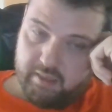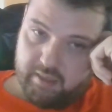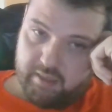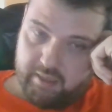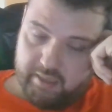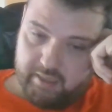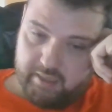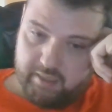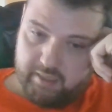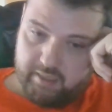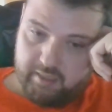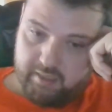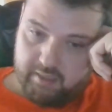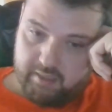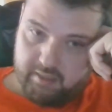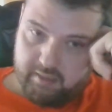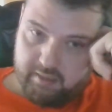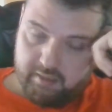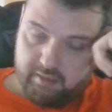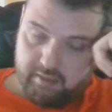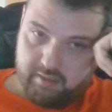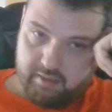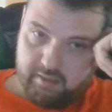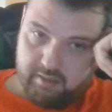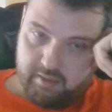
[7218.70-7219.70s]

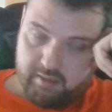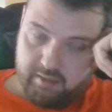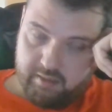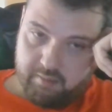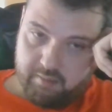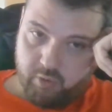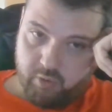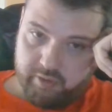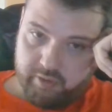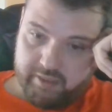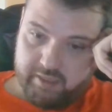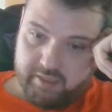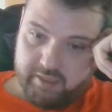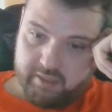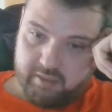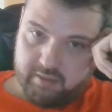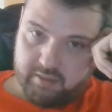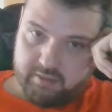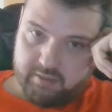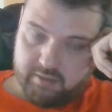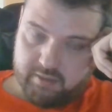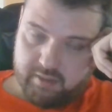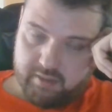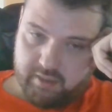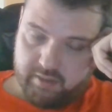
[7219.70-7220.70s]
And in the
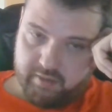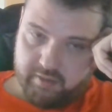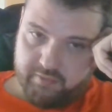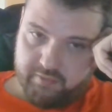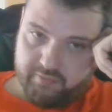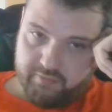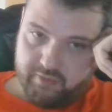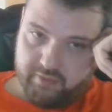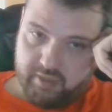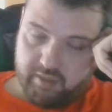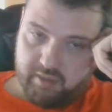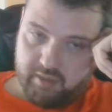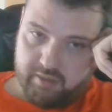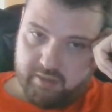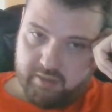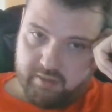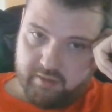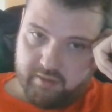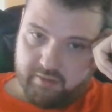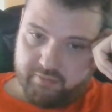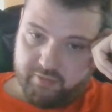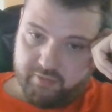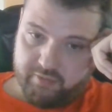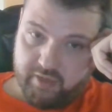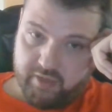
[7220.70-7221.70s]
morning, on her
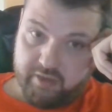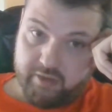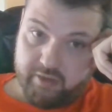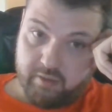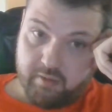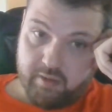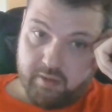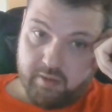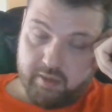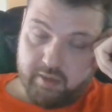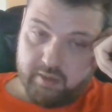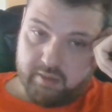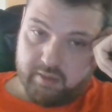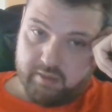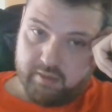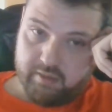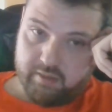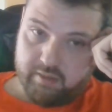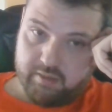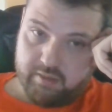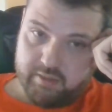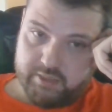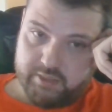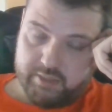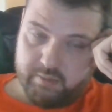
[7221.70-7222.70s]
front door,
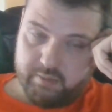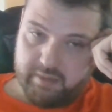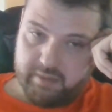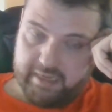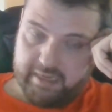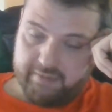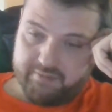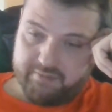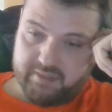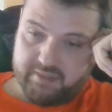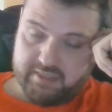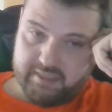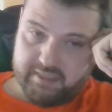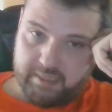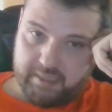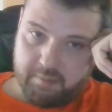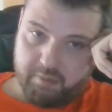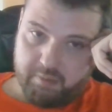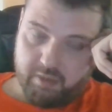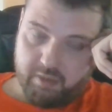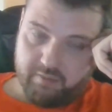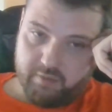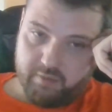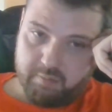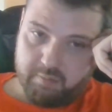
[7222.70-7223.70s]
she would have to step
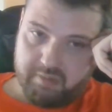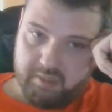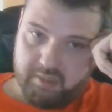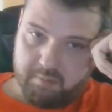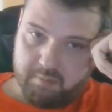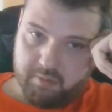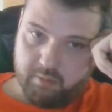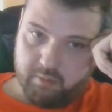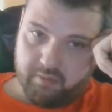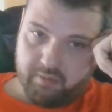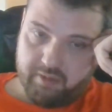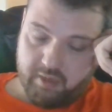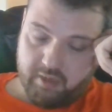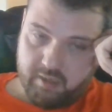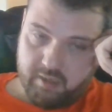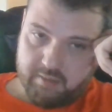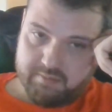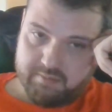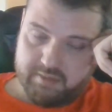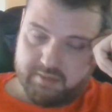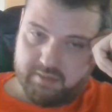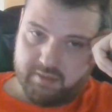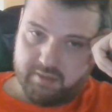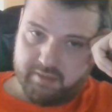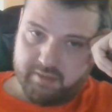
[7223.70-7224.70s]
over people with
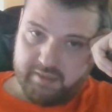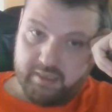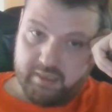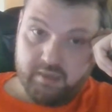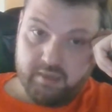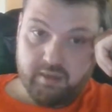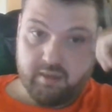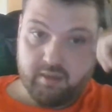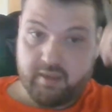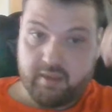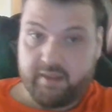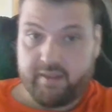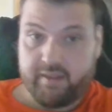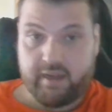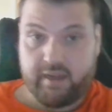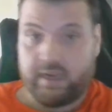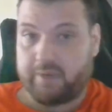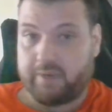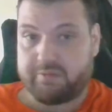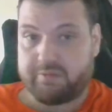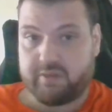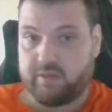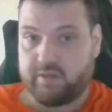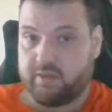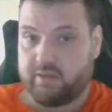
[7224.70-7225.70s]
arms in their needle, and the
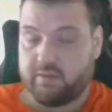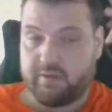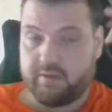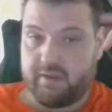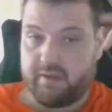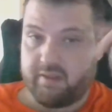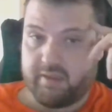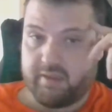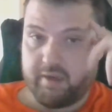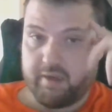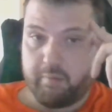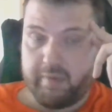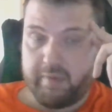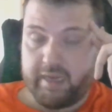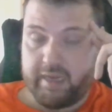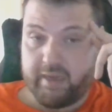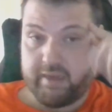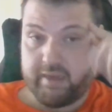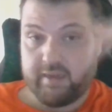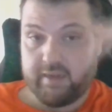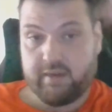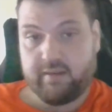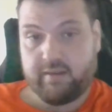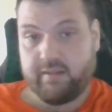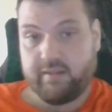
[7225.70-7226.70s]
cops couldn't do anything about
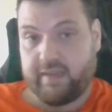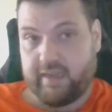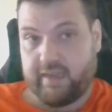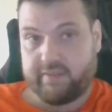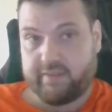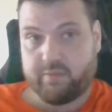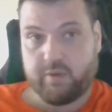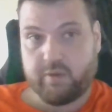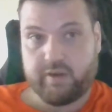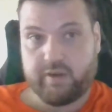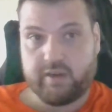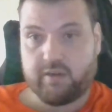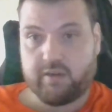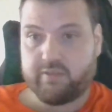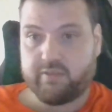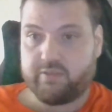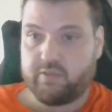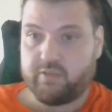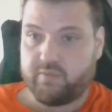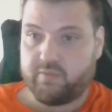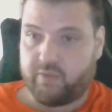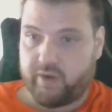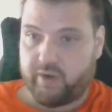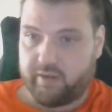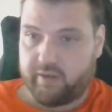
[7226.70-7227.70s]
it. That's where it goes
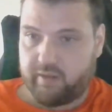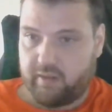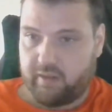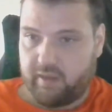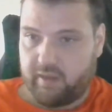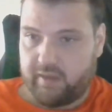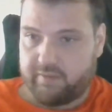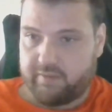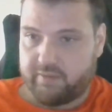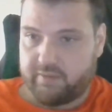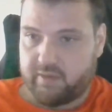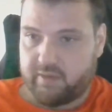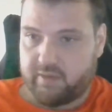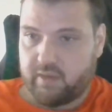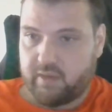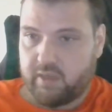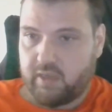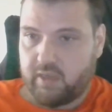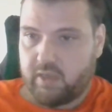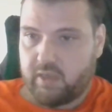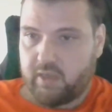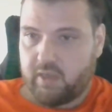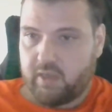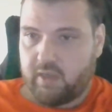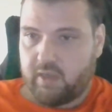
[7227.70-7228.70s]
too far to the left.
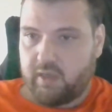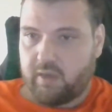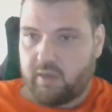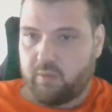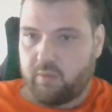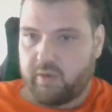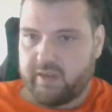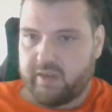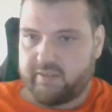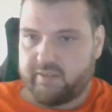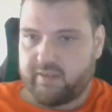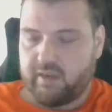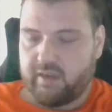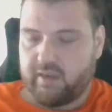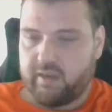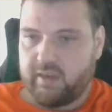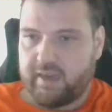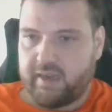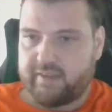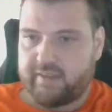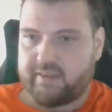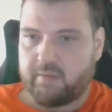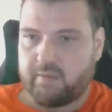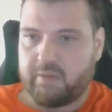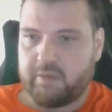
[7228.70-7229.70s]
What is? You
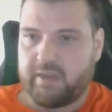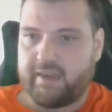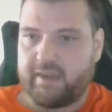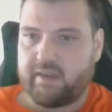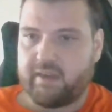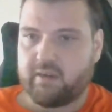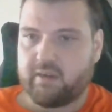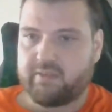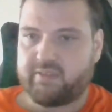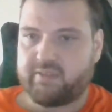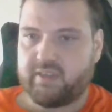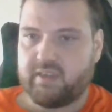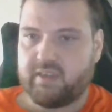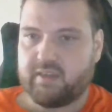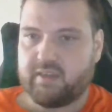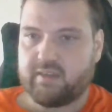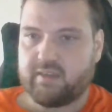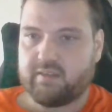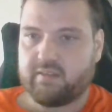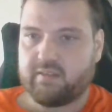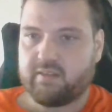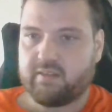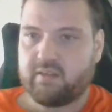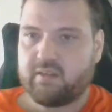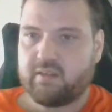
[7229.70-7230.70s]
got to tell me what AOC
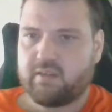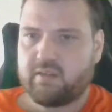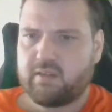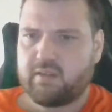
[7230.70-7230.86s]
is.